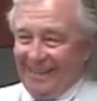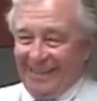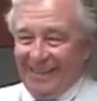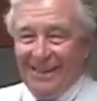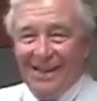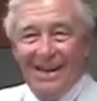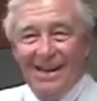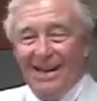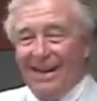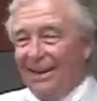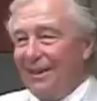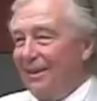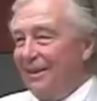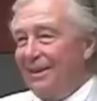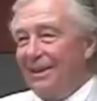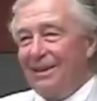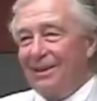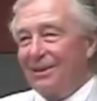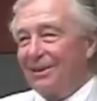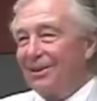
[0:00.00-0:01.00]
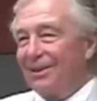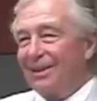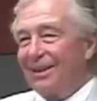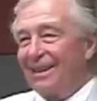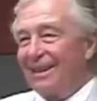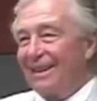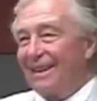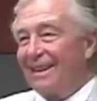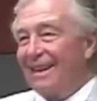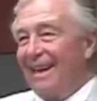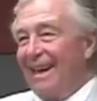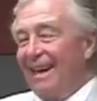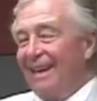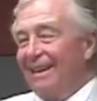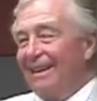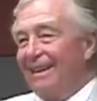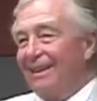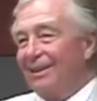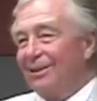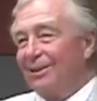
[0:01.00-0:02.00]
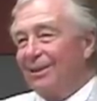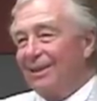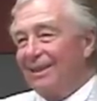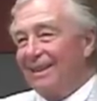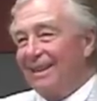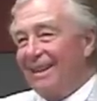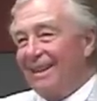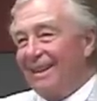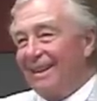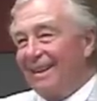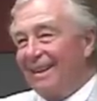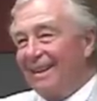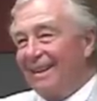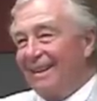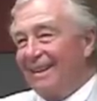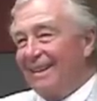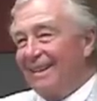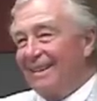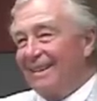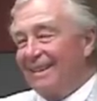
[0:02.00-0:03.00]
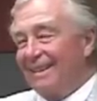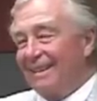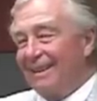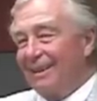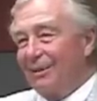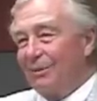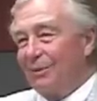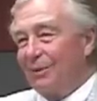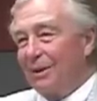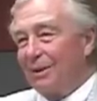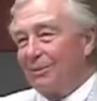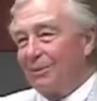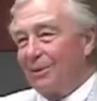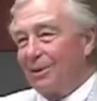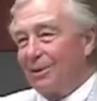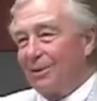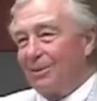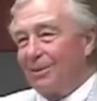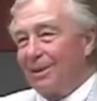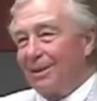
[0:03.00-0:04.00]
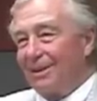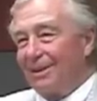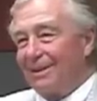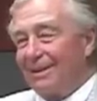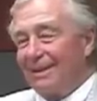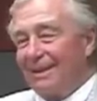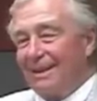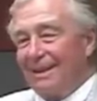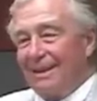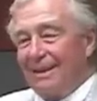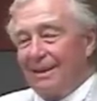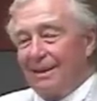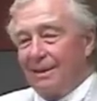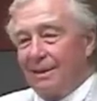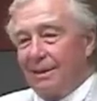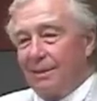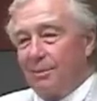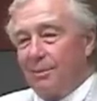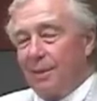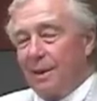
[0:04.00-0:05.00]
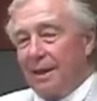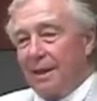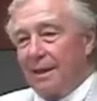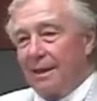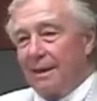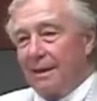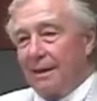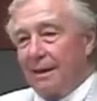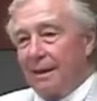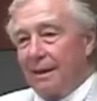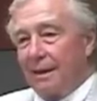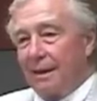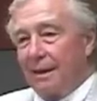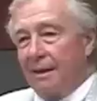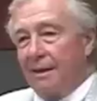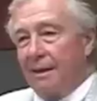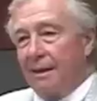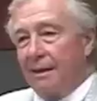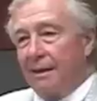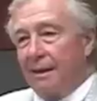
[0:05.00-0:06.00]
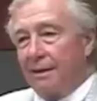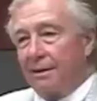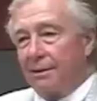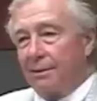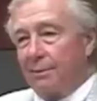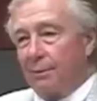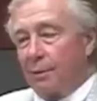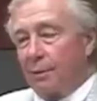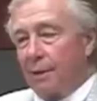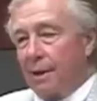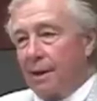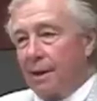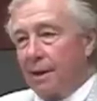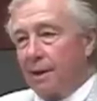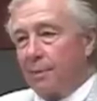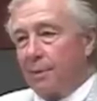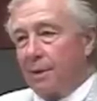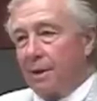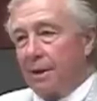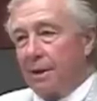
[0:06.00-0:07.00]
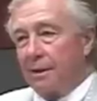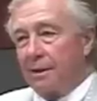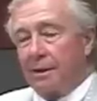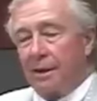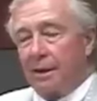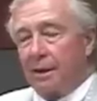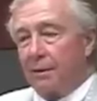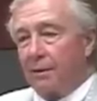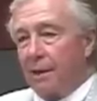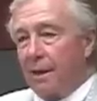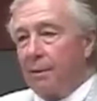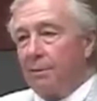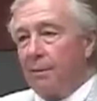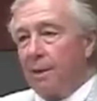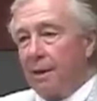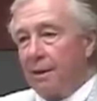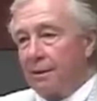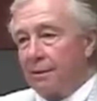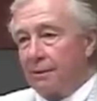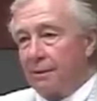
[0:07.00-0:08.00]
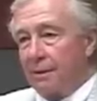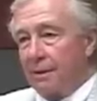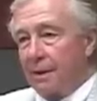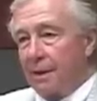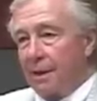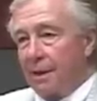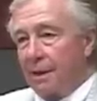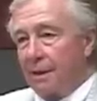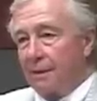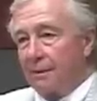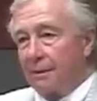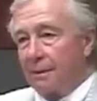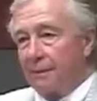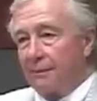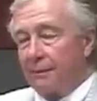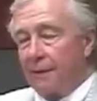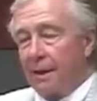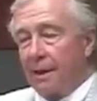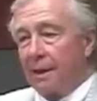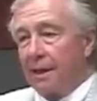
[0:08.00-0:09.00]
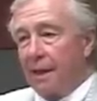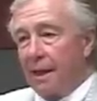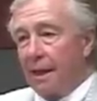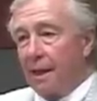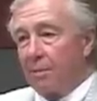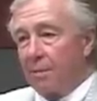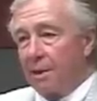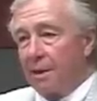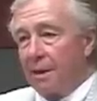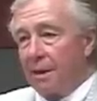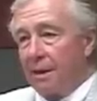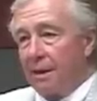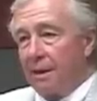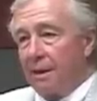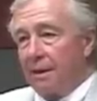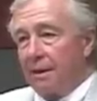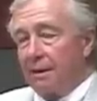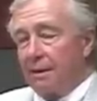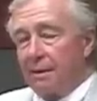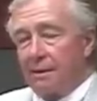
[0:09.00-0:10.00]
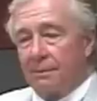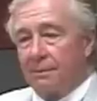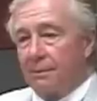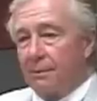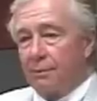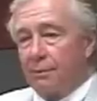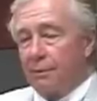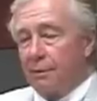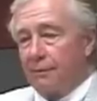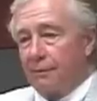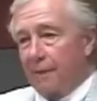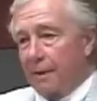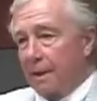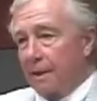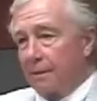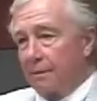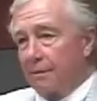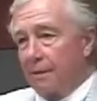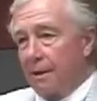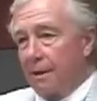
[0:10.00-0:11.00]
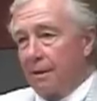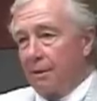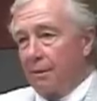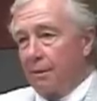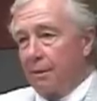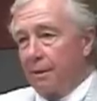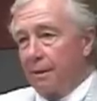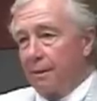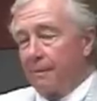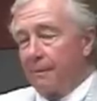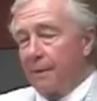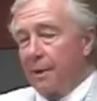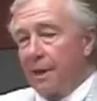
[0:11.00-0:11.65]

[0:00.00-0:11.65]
Neither could I, and neither could they. It didn't fit real well. But I did get some great experience. I had a great mentor there, Frank Knapp, a terrific trial lawyer.